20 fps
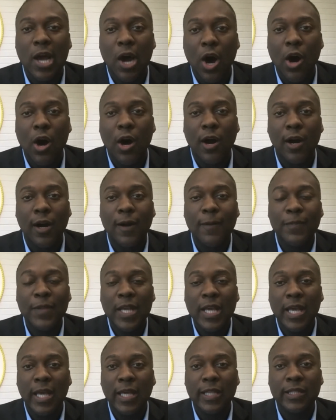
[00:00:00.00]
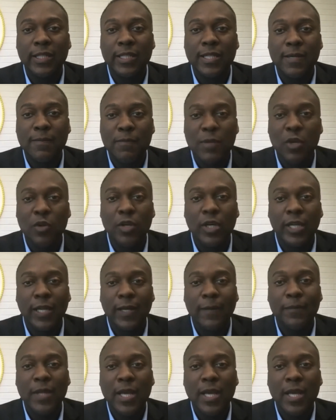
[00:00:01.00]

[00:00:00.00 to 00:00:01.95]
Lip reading: are in the community.